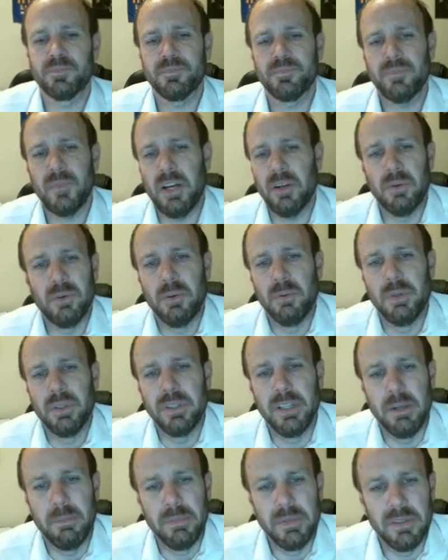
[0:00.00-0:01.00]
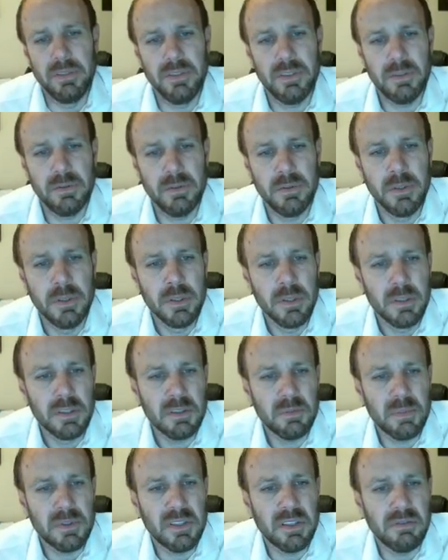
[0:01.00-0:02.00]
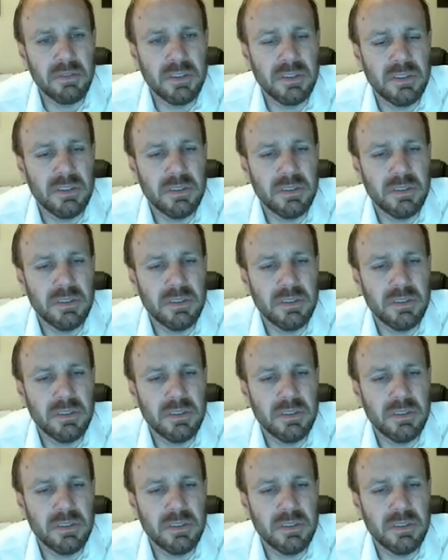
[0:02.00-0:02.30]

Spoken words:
I don't know what that means specifically.